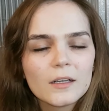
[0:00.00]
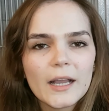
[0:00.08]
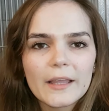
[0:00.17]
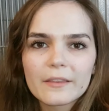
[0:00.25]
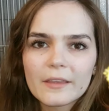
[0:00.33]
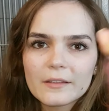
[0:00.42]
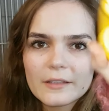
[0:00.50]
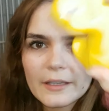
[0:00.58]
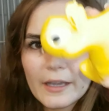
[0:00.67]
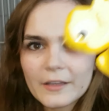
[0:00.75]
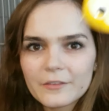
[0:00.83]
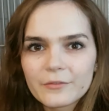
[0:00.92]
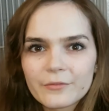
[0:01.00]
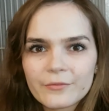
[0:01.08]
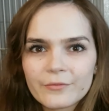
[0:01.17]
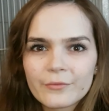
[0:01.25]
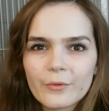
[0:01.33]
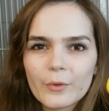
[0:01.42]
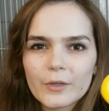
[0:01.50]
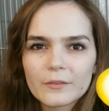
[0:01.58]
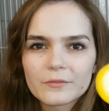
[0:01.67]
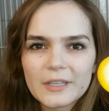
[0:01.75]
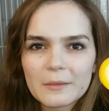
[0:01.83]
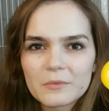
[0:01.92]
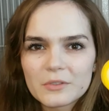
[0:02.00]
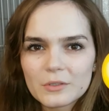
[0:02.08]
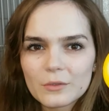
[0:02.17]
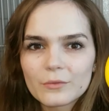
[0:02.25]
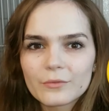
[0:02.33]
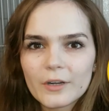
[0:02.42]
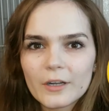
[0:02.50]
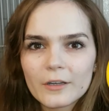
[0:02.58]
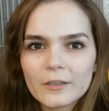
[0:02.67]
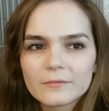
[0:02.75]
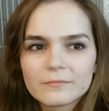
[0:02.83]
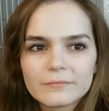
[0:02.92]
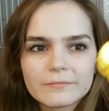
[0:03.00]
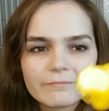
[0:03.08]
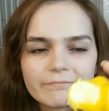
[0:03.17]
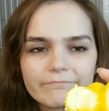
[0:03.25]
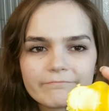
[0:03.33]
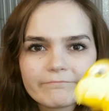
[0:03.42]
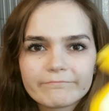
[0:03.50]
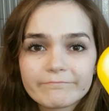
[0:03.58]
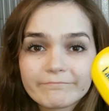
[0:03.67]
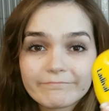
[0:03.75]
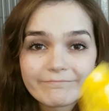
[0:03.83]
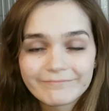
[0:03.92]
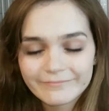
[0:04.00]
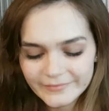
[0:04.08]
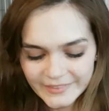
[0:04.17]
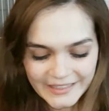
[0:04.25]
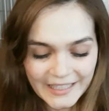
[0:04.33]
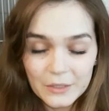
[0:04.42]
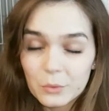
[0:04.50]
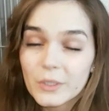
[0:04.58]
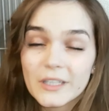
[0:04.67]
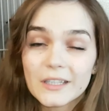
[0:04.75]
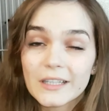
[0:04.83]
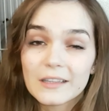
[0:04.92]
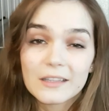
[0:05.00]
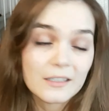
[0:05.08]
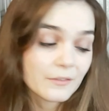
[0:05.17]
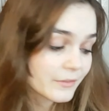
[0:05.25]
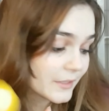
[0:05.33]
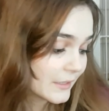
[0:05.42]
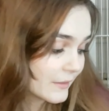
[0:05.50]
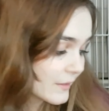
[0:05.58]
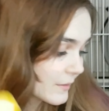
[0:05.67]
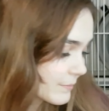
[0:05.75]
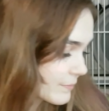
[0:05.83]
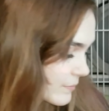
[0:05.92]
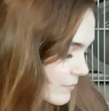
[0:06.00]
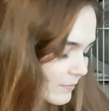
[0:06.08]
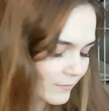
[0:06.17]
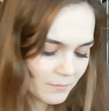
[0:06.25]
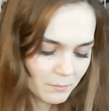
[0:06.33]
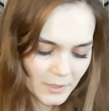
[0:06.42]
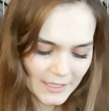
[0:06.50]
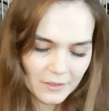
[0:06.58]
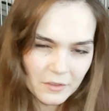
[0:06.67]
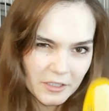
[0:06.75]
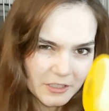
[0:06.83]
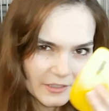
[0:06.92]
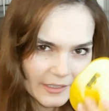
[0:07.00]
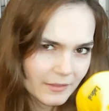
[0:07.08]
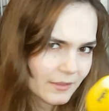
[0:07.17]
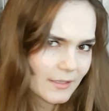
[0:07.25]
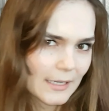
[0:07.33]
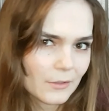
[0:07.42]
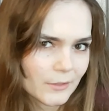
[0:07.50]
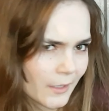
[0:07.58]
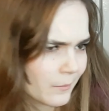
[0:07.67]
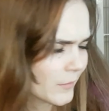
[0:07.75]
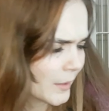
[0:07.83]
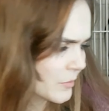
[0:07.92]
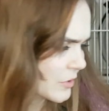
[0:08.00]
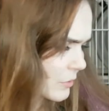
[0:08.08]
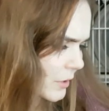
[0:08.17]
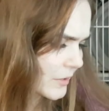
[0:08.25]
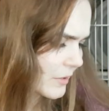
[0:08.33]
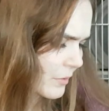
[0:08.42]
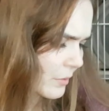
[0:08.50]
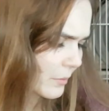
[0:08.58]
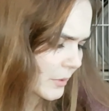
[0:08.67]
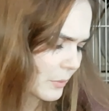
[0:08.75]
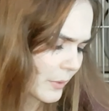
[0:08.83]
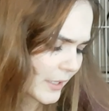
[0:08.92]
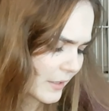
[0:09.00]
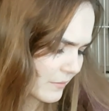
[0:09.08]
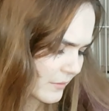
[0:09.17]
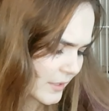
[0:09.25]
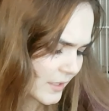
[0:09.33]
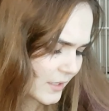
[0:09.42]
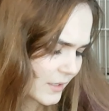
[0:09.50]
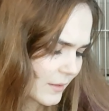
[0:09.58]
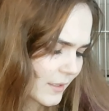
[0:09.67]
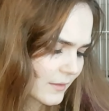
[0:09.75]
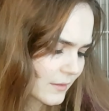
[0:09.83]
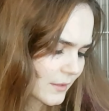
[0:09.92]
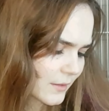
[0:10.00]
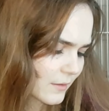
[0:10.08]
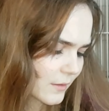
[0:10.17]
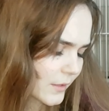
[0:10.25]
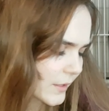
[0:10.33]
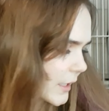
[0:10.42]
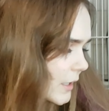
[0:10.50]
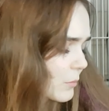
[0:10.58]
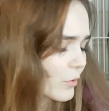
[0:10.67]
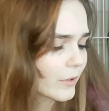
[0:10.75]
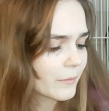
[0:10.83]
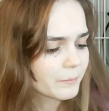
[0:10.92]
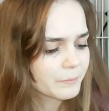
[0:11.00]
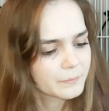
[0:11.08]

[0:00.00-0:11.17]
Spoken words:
I think they had 4 of them so far. They really love these. But I'm going to take this out. I'm just going to throw it away because it doesn't look good anymore.